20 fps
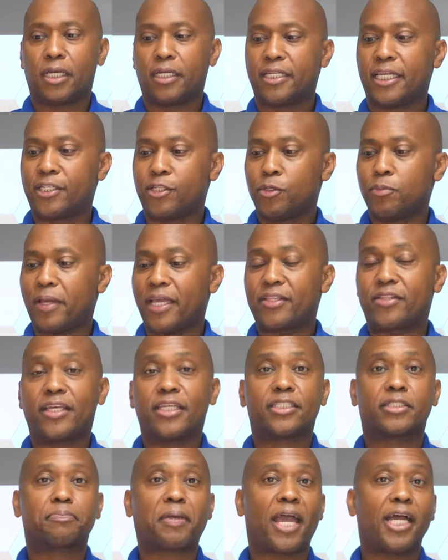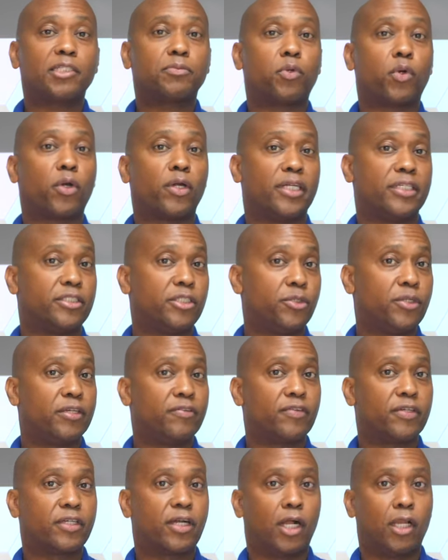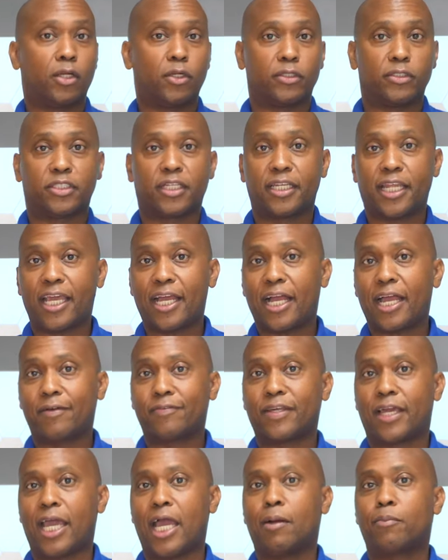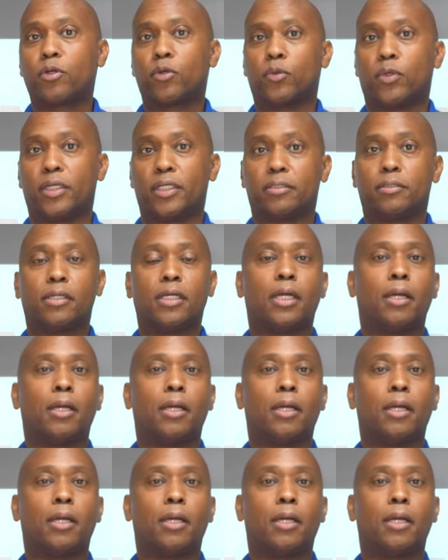They do make this Passport in two different colors. Today I have the amber one,